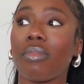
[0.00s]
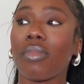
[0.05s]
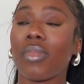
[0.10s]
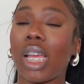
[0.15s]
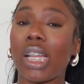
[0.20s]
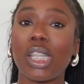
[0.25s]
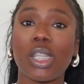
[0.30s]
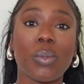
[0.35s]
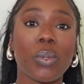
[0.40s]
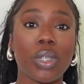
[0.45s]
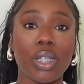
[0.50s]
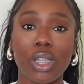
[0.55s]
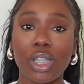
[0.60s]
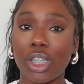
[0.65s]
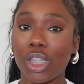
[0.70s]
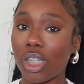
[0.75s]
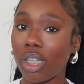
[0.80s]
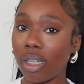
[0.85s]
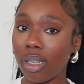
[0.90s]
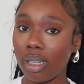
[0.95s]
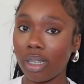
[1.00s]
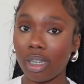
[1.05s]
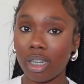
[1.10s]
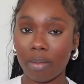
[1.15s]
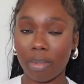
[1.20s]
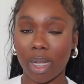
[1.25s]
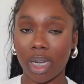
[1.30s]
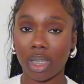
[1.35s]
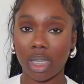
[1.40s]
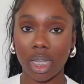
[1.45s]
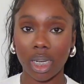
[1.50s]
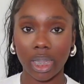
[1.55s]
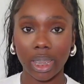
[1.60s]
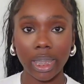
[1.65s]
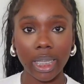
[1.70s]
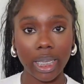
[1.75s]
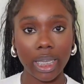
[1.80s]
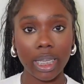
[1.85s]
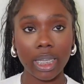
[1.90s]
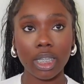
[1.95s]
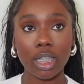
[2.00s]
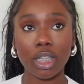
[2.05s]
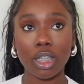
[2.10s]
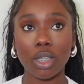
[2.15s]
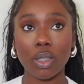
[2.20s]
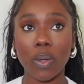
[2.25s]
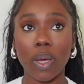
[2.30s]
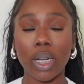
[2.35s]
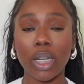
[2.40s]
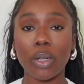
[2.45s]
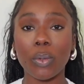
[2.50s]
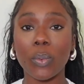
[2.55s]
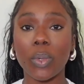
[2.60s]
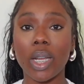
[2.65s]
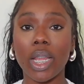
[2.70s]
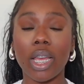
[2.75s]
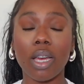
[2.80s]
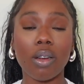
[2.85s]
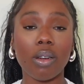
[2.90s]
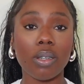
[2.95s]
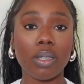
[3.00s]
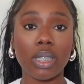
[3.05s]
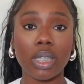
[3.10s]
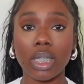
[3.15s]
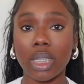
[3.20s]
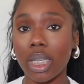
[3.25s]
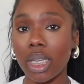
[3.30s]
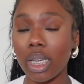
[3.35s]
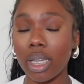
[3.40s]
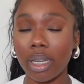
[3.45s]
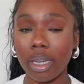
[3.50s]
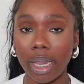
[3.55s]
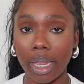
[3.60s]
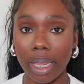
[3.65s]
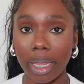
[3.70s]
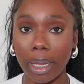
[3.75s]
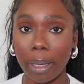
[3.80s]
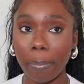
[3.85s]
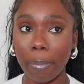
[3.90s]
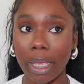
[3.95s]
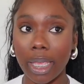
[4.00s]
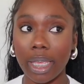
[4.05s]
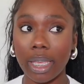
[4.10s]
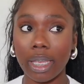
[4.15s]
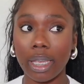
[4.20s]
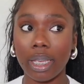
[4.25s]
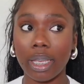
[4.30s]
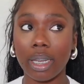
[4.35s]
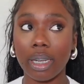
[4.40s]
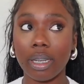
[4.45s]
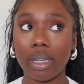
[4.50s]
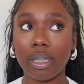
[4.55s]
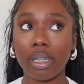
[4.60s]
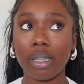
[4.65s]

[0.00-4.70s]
I just wasn't sure about a lot of things, so I didn't want an LLC, a name, and